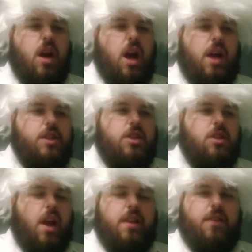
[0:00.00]
I just
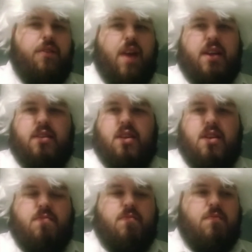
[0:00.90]
like the fact
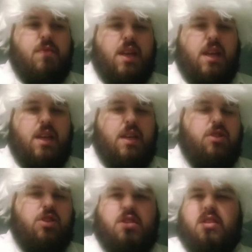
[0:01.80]
that he's
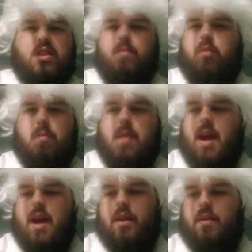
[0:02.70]
just a simple
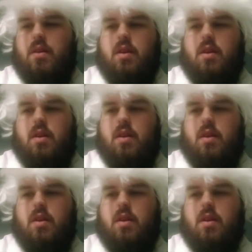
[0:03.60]
man,